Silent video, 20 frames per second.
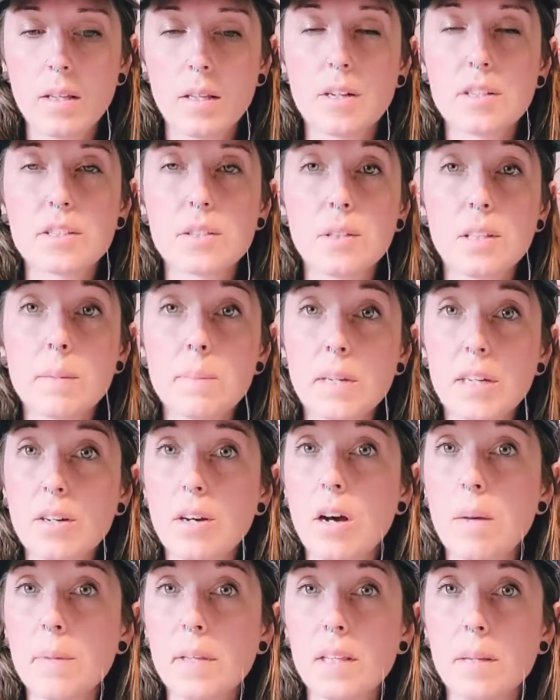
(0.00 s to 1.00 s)
Also, leave me a
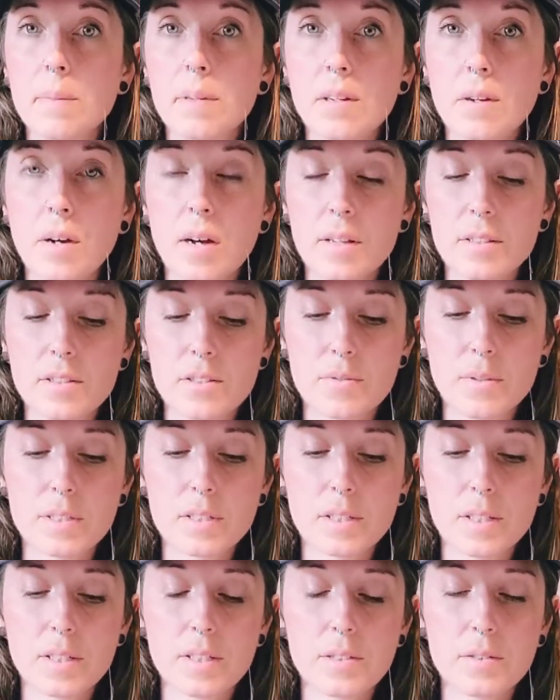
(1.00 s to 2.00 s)
comment. Let me know how this
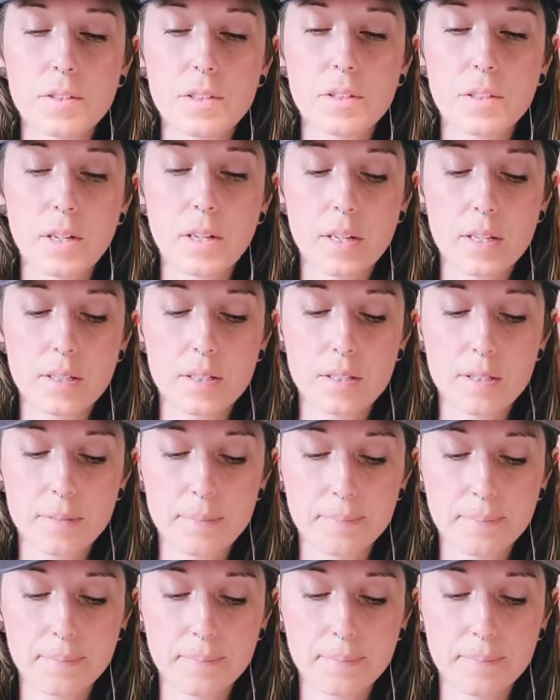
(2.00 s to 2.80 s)
resonates with you guys.